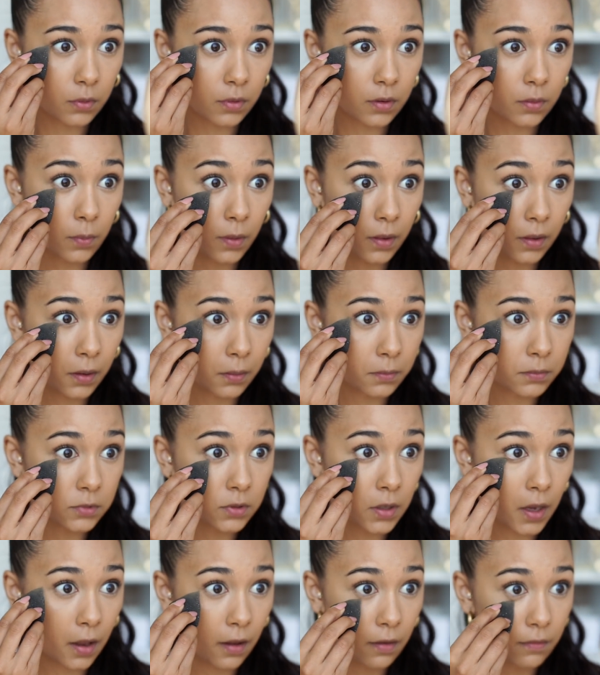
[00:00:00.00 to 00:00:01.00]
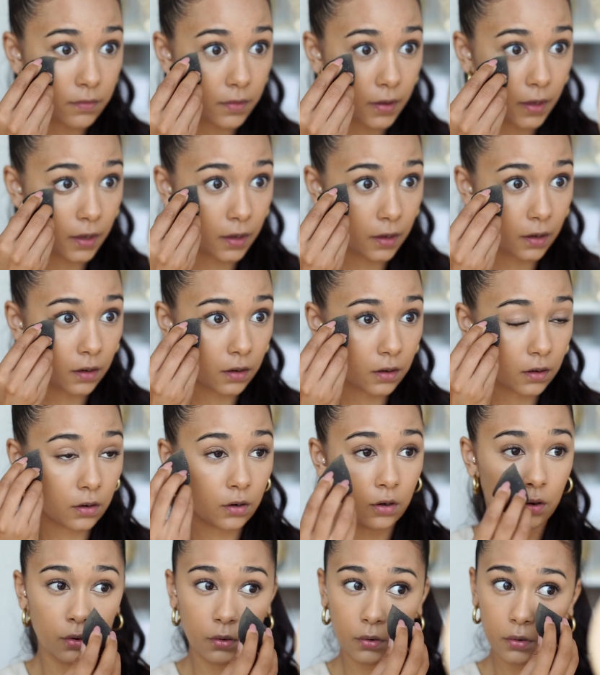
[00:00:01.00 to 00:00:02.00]
than welcome to have a
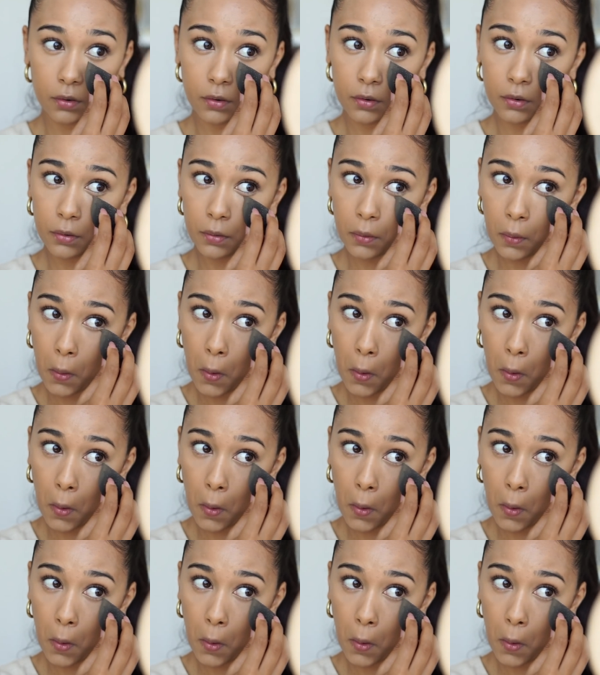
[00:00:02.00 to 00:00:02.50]
look.